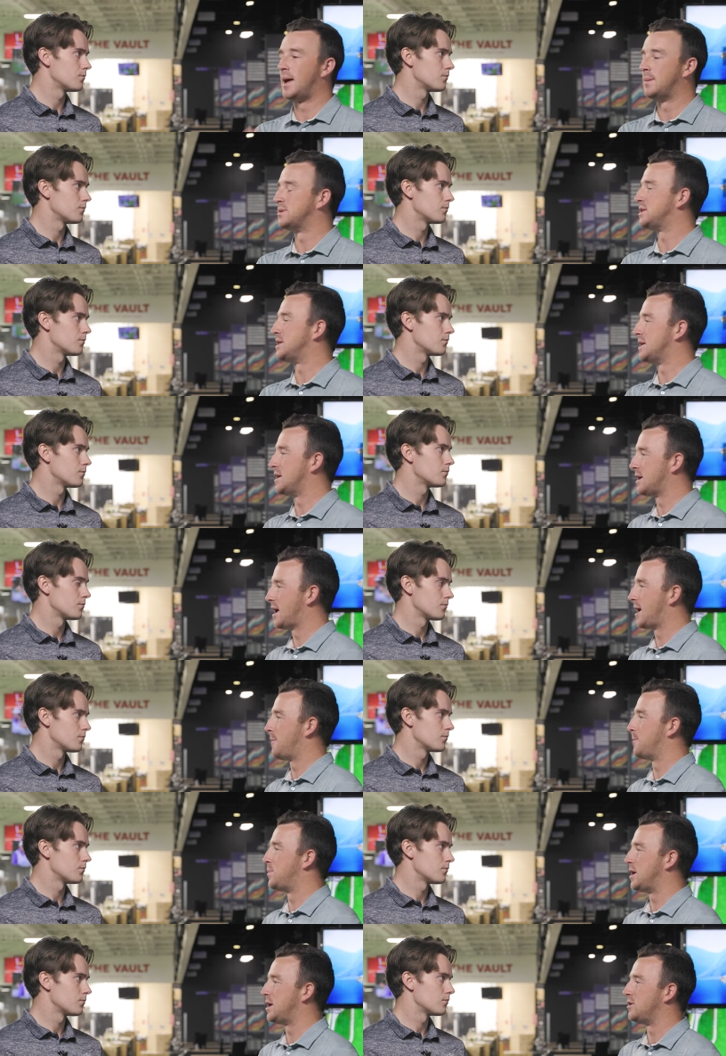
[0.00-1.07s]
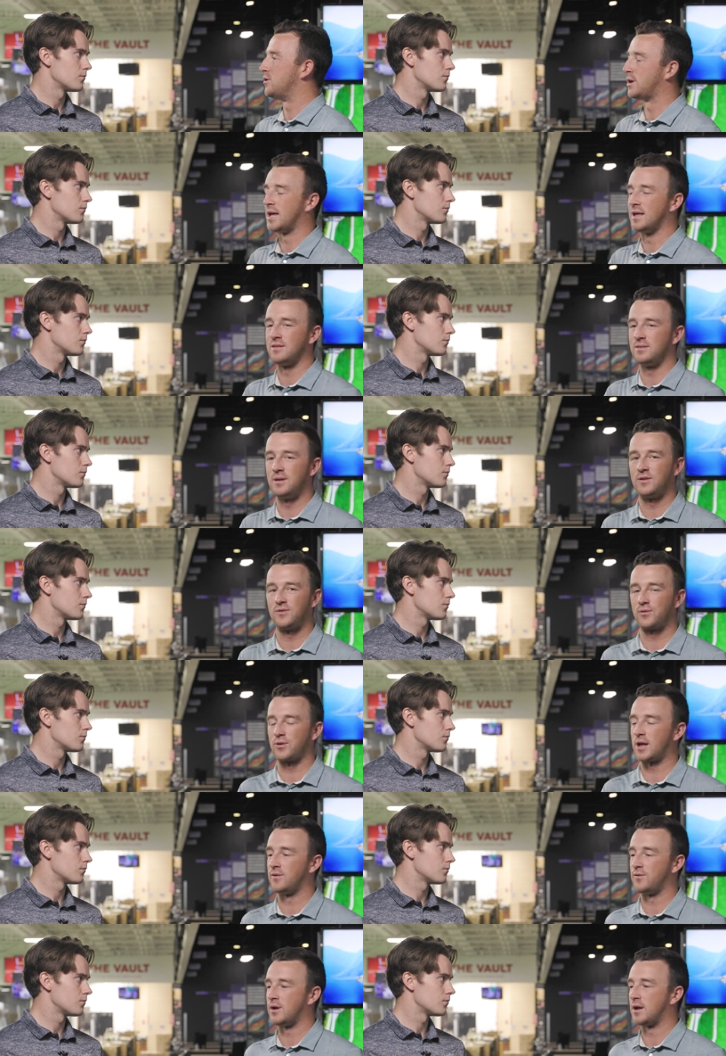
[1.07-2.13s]
Speaker 1: M C, M B, you get least
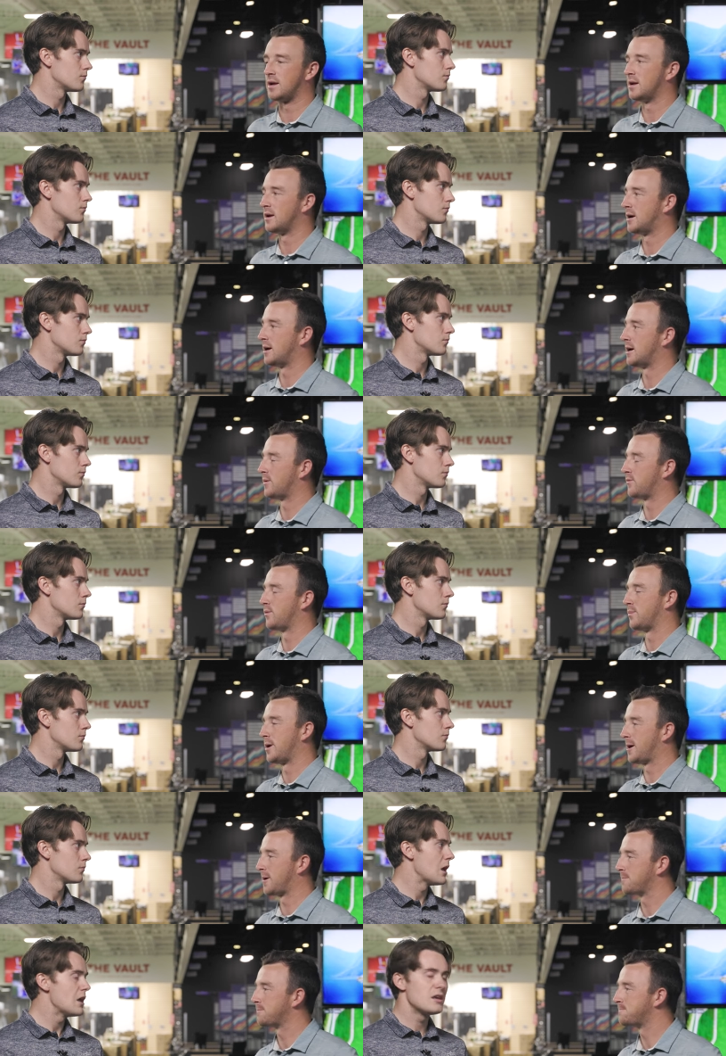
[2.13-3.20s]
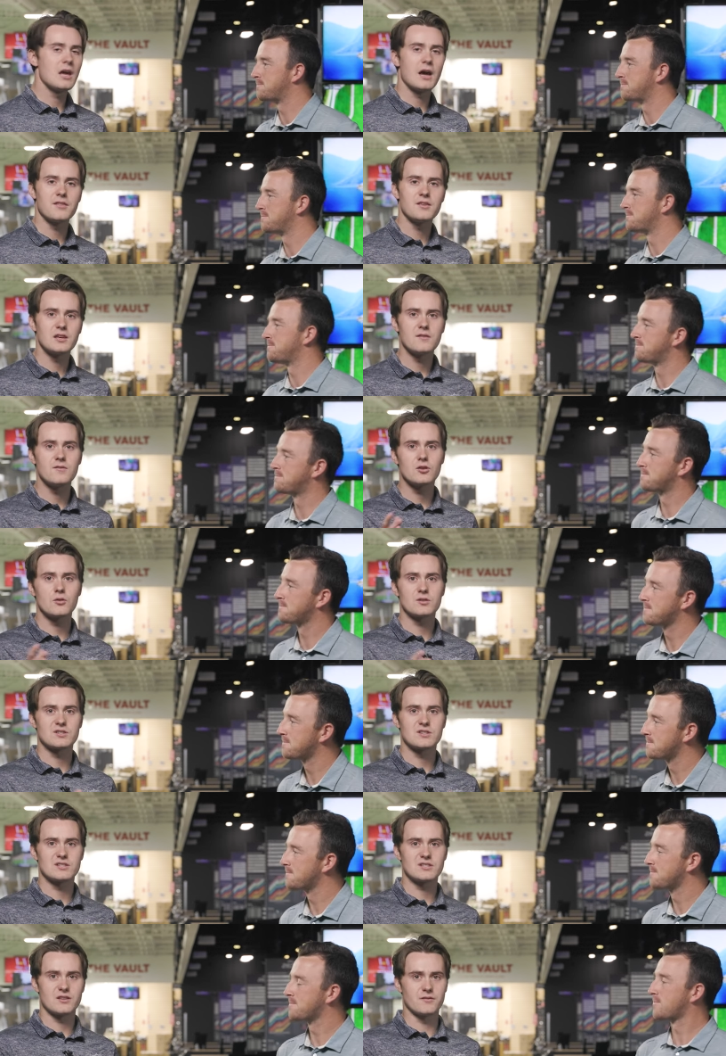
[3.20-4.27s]
forgiving uh, from there. Yeah, I think even though
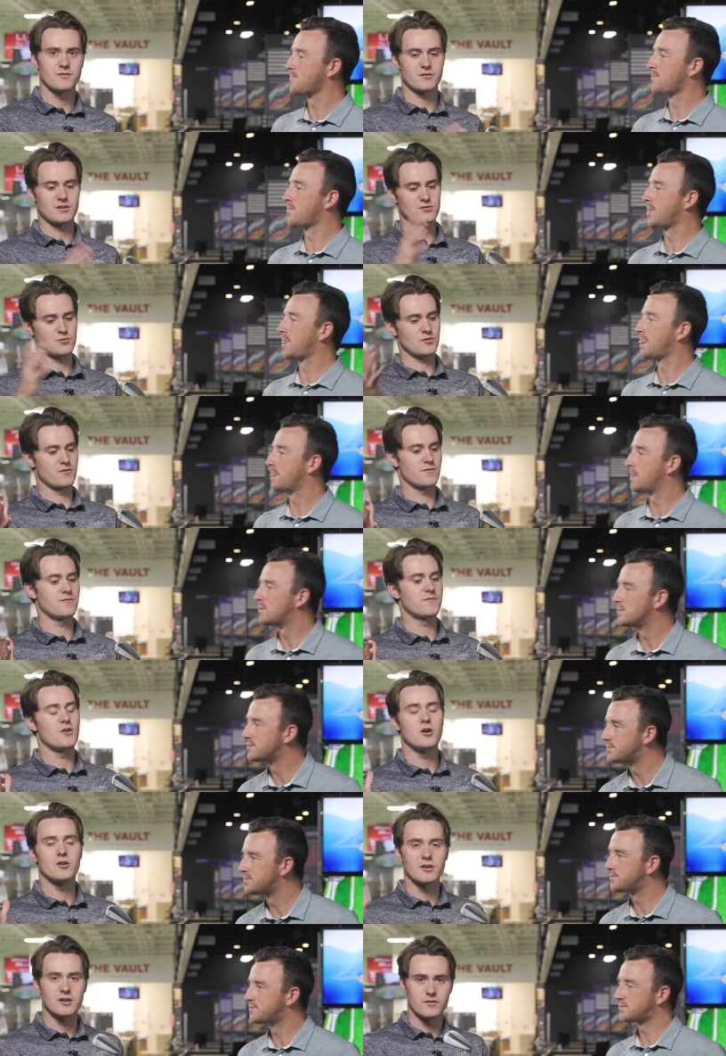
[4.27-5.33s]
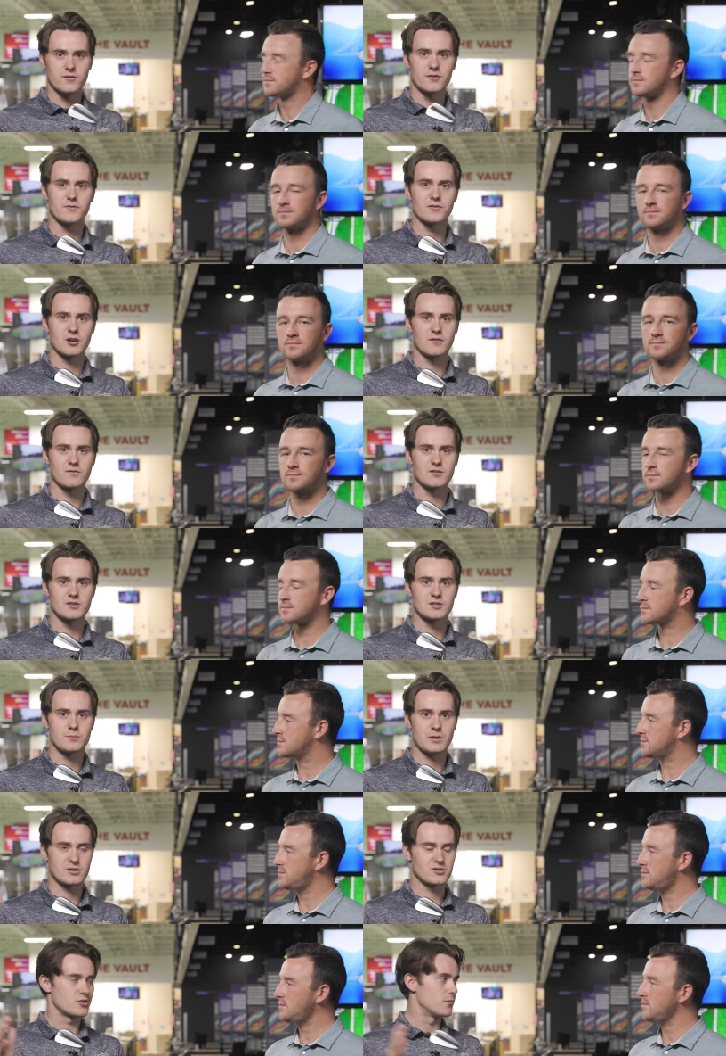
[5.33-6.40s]
it sits on the sort of the far end of the forgiveness
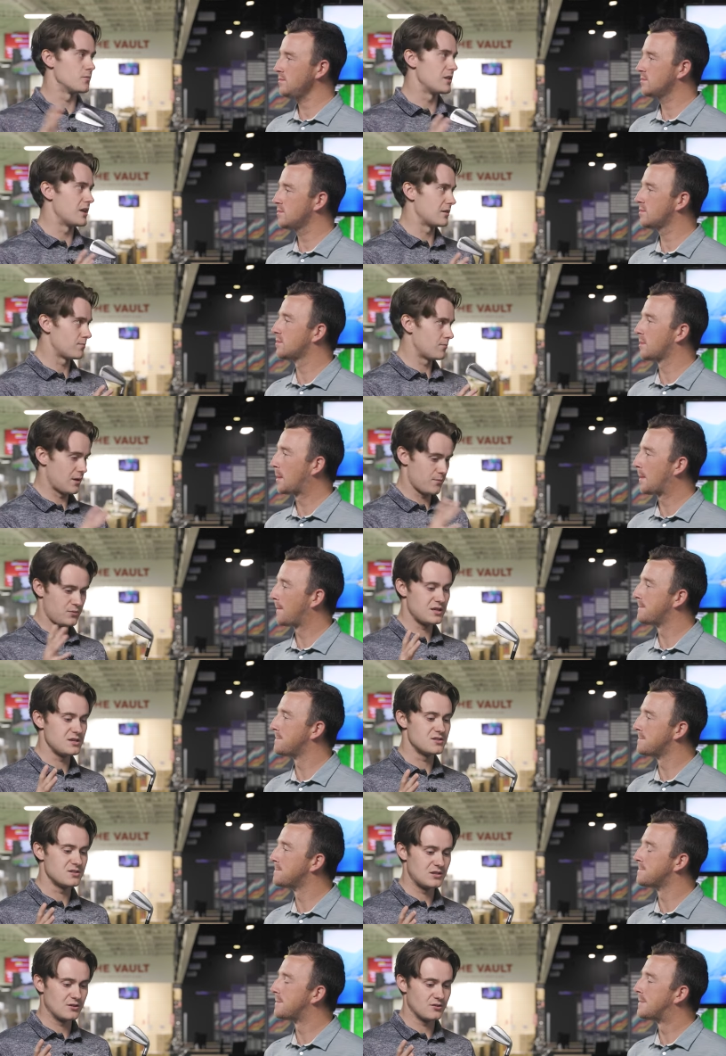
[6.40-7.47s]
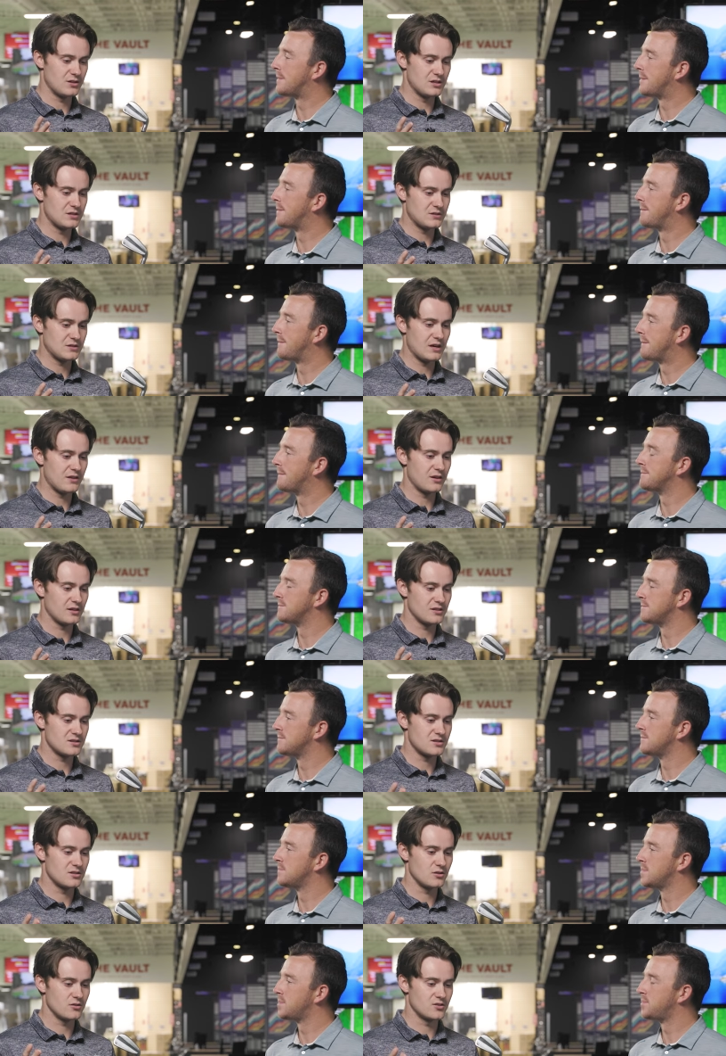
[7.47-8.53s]
Speaker 2: spectrum in that, that P series, I think
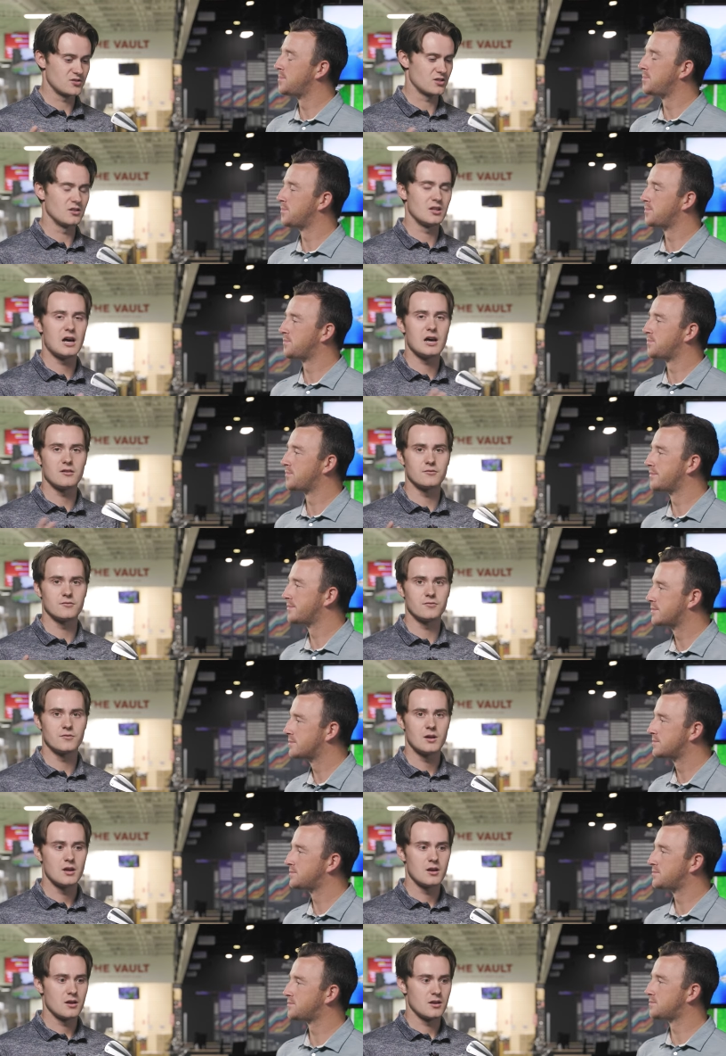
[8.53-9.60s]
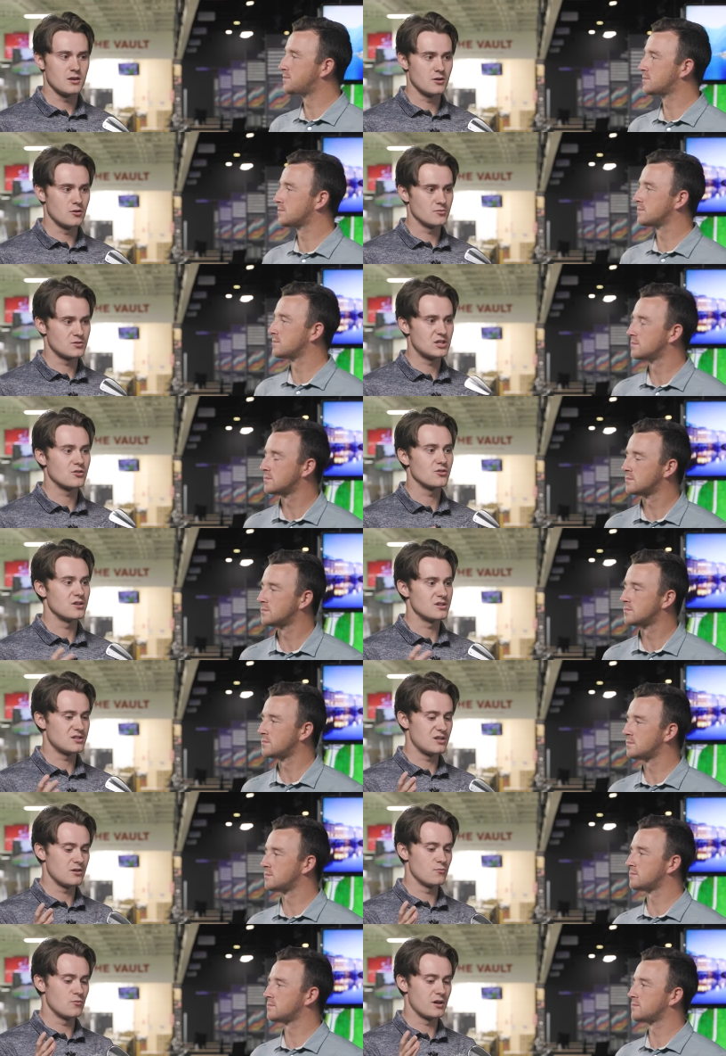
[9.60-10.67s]
it's still, there's a lot of, you know,
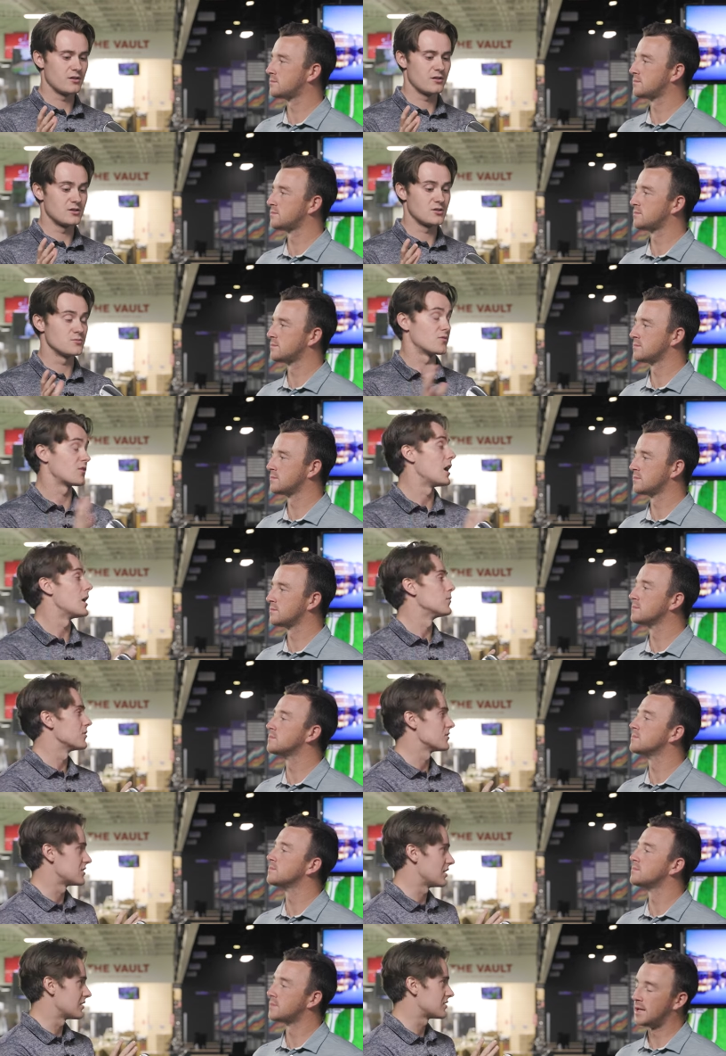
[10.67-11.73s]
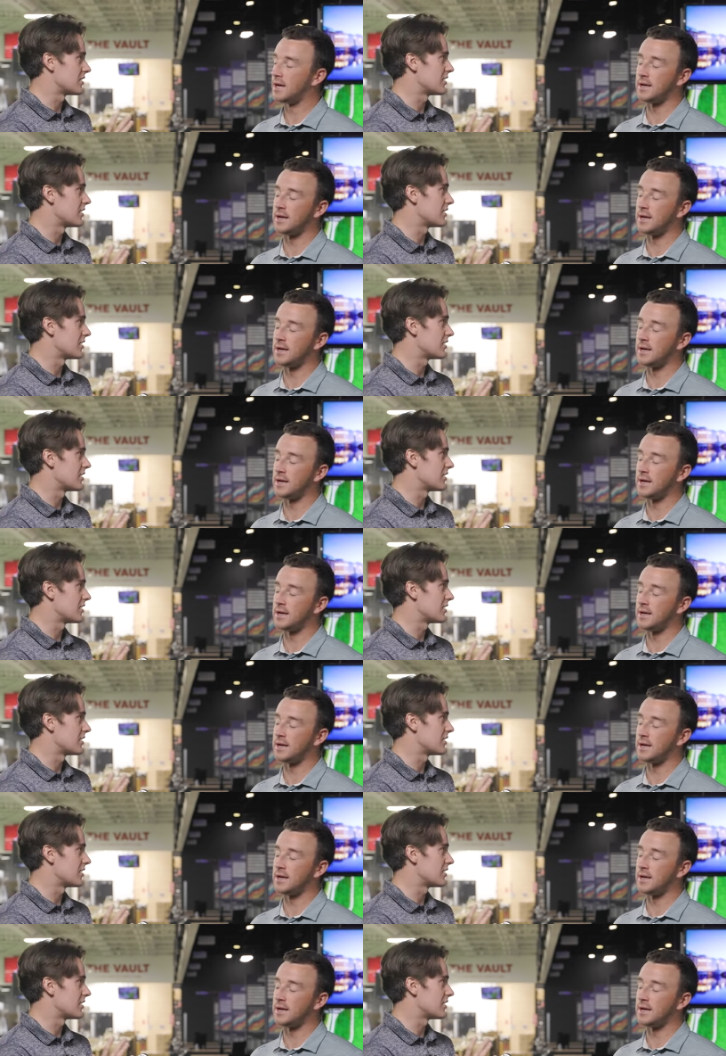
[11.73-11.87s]
synchronicity with, in terms of combo sets.